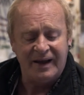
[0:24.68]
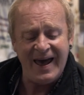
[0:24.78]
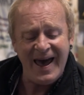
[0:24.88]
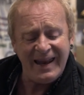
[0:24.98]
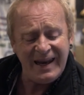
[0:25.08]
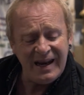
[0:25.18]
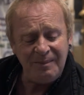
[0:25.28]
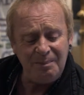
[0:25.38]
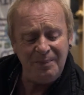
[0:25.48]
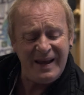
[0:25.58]
Can
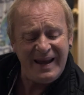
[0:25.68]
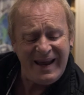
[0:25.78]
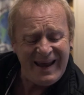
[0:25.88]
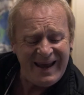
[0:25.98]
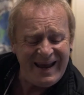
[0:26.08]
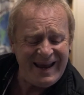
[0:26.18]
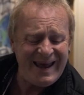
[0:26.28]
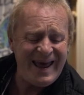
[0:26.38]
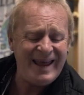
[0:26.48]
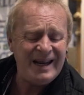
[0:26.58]
it be
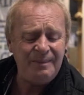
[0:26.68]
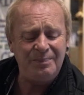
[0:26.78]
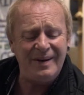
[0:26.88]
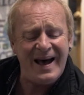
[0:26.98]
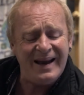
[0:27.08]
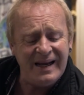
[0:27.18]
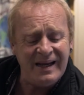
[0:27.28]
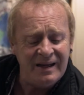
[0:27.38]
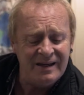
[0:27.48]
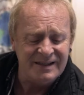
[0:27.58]
anybody?
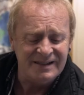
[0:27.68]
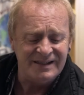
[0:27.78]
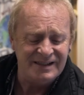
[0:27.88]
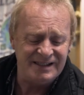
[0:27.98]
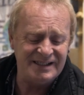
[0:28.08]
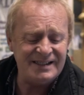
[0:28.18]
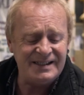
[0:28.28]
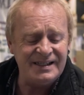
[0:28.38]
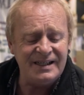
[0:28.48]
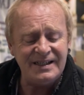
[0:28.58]

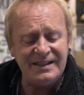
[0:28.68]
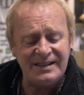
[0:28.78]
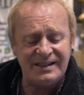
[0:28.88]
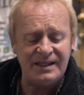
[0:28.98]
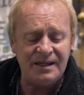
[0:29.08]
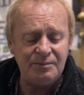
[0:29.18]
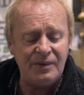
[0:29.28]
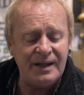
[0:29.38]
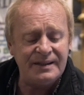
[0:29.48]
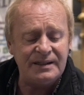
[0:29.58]
Just need
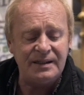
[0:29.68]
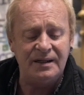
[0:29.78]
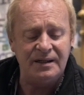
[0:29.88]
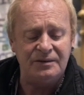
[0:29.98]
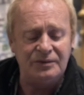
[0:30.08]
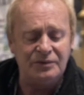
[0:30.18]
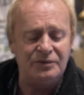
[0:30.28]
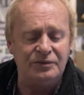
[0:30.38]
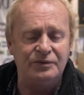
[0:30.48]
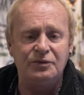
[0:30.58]
someone to
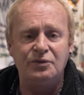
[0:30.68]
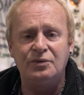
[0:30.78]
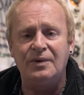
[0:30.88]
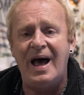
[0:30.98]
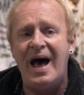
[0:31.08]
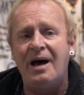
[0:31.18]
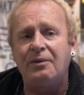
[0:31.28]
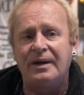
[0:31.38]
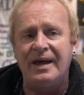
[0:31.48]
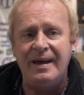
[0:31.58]
know I'll
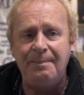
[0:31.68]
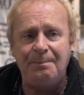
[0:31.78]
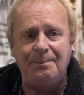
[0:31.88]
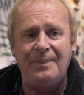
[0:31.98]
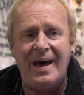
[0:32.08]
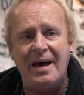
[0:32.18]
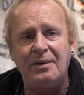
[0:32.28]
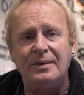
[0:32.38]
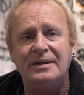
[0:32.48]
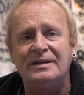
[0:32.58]
get by
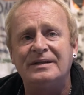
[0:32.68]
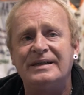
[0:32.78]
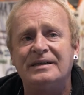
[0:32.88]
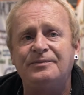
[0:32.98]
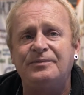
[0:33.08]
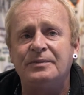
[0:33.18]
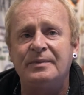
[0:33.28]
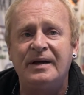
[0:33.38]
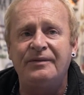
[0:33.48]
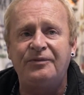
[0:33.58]
a little help from
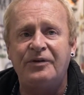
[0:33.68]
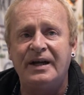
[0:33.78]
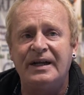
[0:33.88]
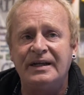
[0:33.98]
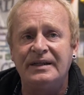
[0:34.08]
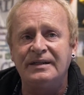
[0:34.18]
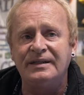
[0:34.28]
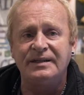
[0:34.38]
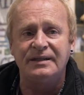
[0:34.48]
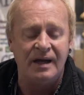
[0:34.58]
my friends.
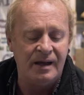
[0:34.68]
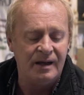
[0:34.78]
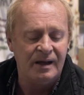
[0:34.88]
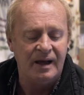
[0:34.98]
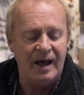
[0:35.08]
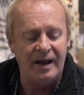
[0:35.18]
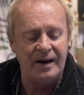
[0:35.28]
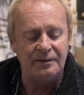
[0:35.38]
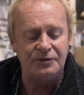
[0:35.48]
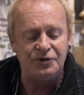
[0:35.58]

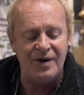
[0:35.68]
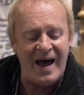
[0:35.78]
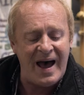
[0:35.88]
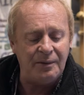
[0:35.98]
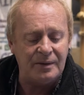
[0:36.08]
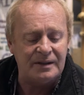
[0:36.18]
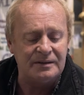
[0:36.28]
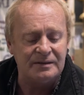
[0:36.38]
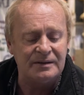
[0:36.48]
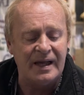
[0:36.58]
And I'll try with a
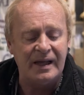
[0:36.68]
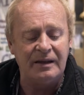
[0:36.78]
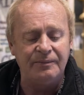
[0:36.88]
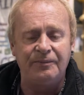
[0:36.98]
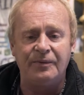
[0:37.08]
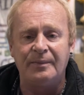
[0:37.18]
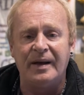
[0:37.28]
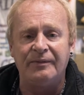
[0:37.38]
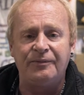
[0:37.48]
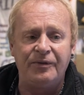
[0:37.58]
little help from
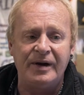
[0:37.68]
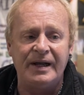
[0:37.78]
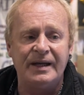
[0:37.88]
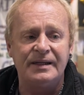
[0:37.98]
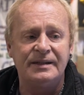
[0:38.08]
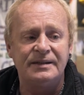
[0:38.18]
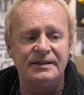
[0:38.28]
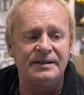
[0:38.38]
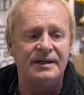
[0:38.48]
my friends.